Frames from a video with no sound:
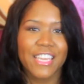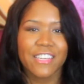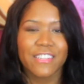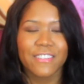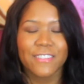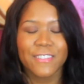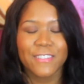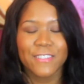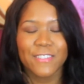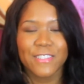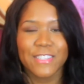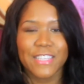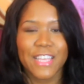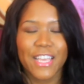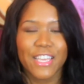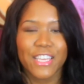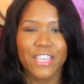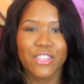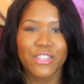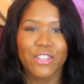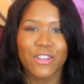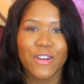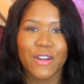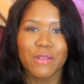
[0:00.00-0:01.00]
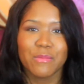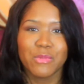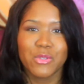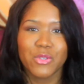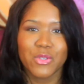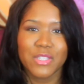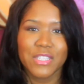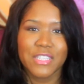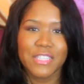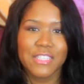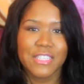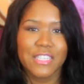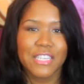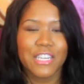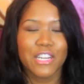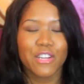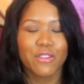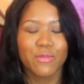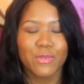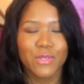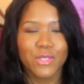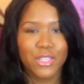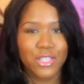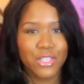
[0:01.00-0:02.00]
And Claire's like, I'm doing this to get
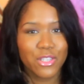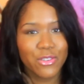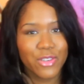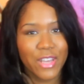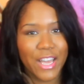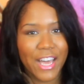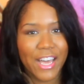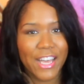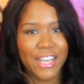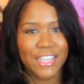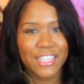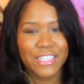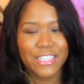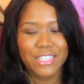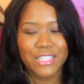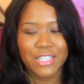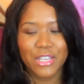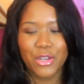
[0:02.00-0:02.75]
over two guys.